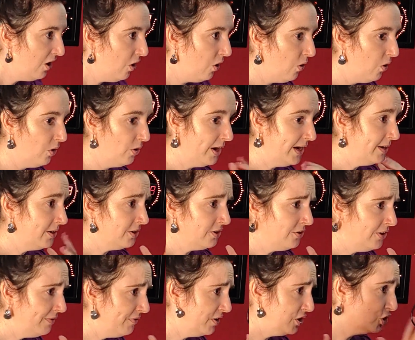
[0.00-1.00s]
or you
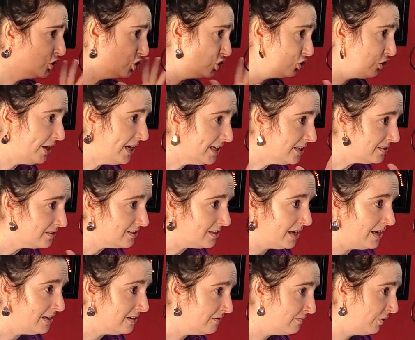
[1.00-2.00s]
know, they're very stressed
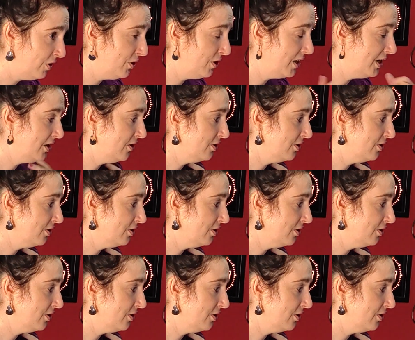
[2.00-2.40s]
and very,